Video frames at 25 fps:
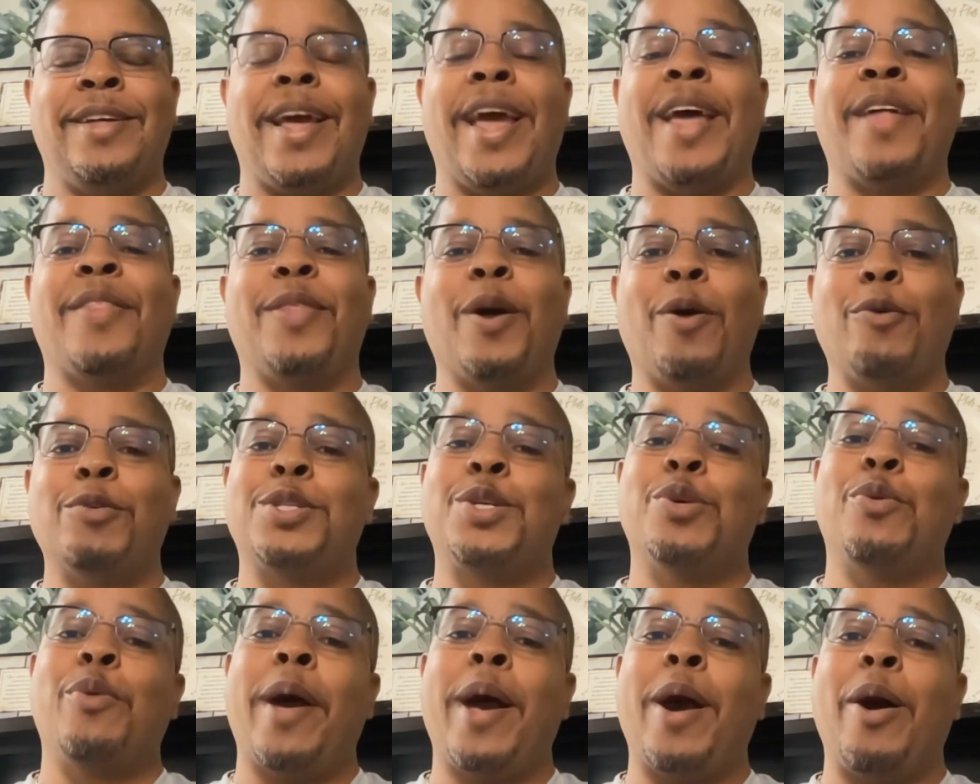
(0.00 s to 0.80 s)
And
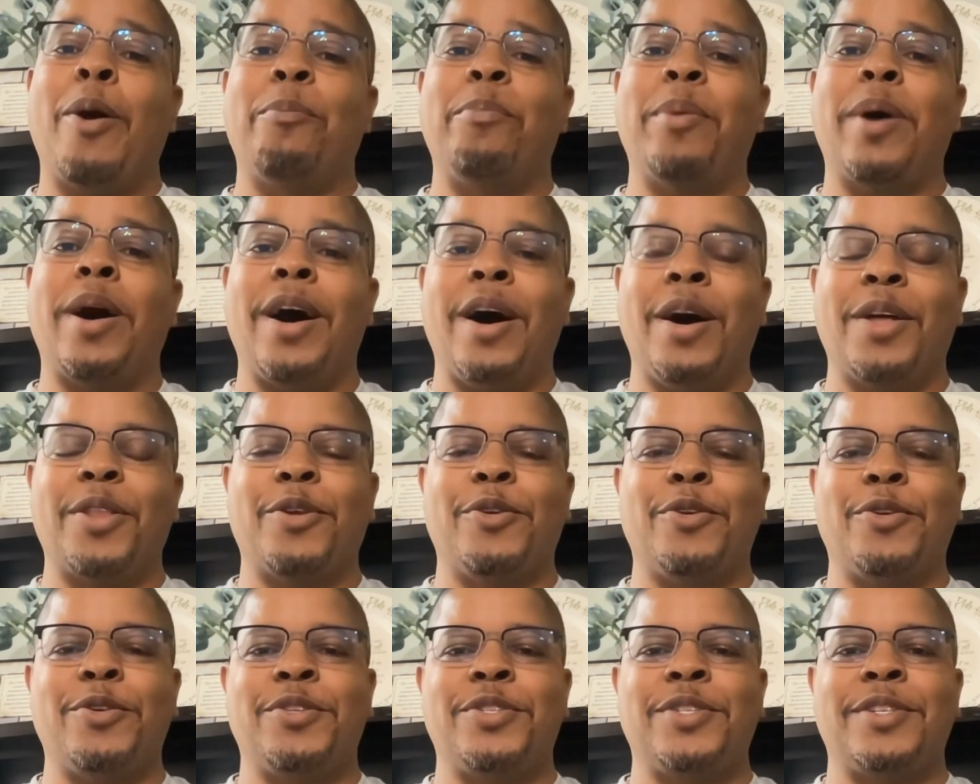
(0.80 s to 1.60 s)
those who help
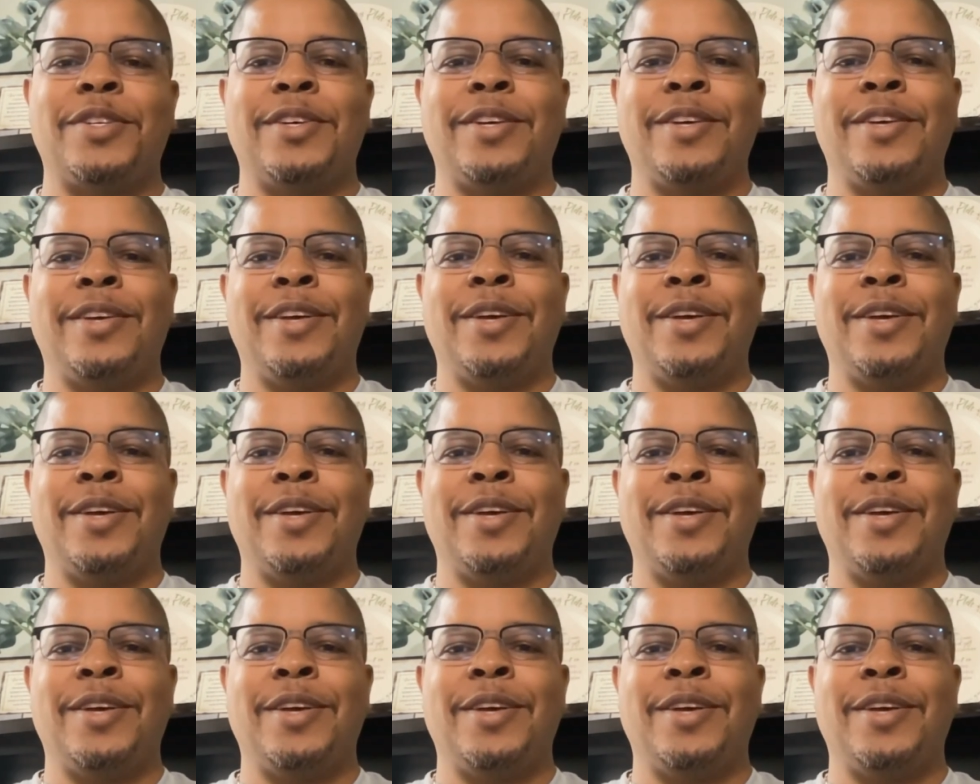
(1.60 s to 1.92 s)
others